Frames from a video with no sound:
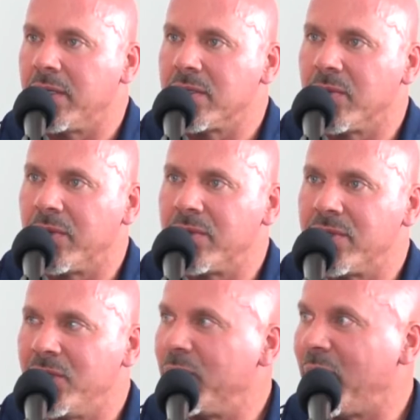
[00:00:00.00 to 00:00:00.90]
is, whether
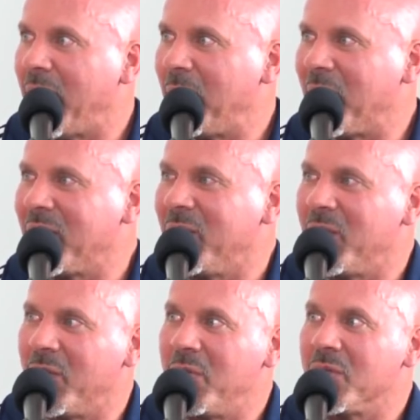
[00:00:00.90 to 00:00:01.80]
it's a year-round market,
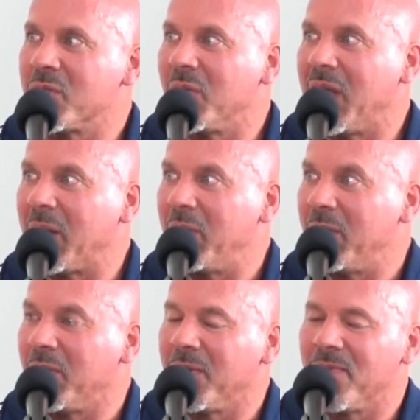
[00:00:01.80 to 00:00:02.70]
whether it appeals to a lot of
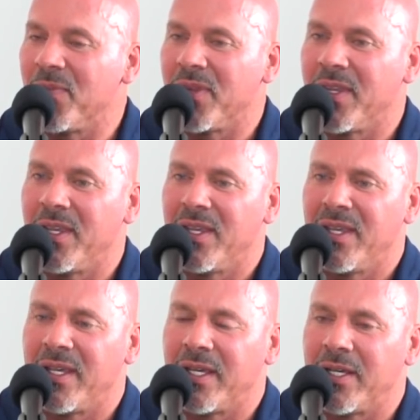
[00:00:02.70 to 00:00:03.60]
people.
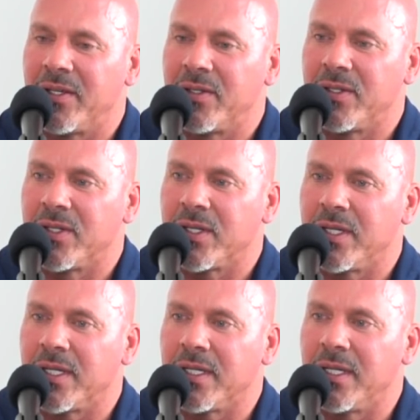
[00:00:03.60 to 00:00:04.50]
And
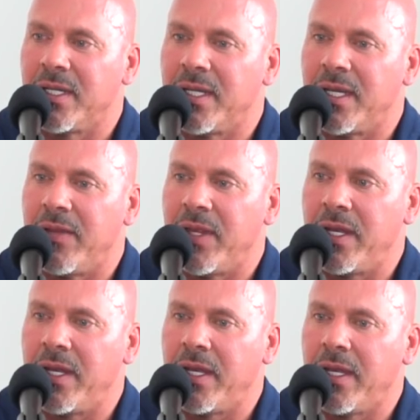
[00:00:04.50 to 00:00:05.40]

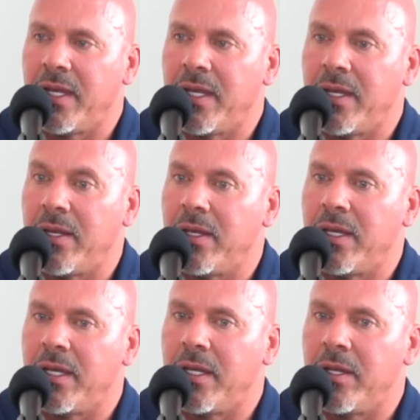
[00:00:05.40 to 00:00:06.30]
then
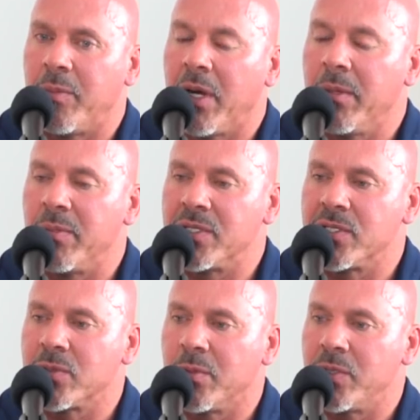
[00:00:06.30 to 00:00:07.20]
in the apartment
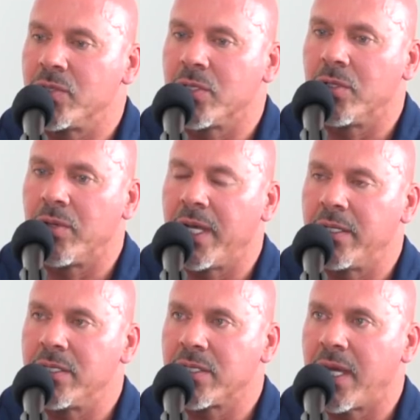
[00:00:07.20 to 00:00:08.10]
business, when we used to go around
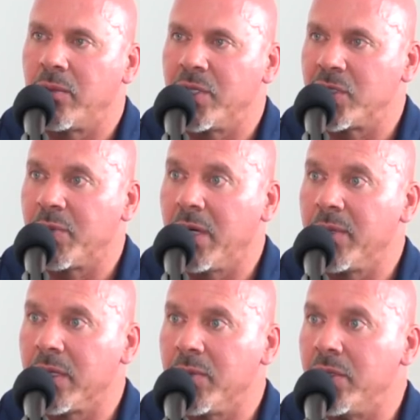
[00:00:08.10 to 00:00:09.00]
and decide which
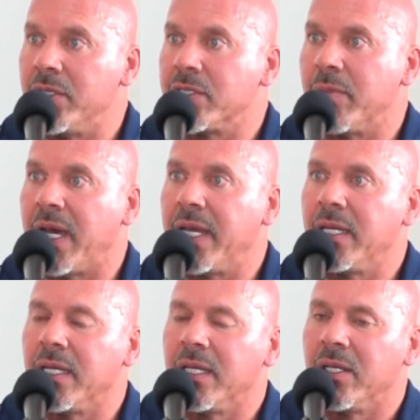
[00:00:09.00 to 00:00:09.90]
apartment communities to buy,
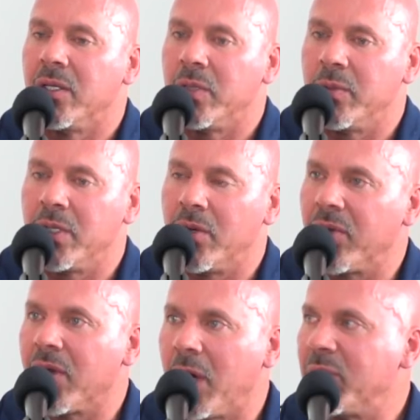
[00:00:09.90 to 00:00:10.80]
we would go
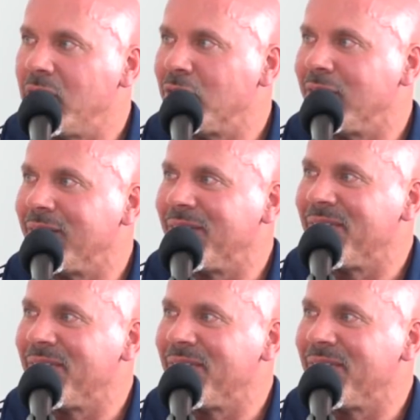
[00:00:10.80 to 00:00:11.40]
to the competition